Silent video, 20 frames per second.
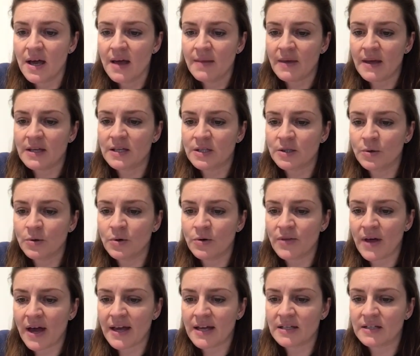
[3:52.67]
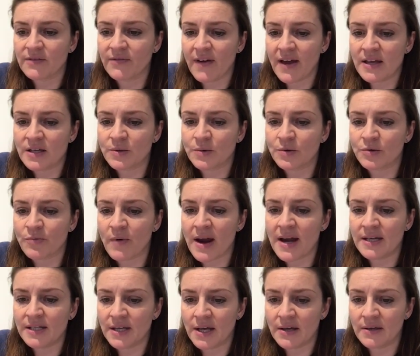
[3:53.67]
they saw that his face was
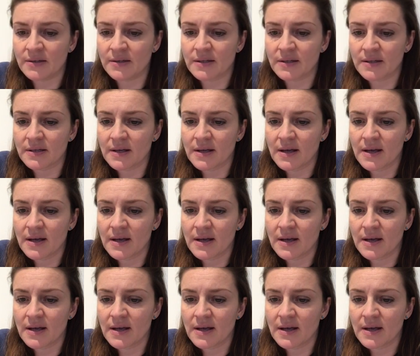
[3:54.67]
radiant.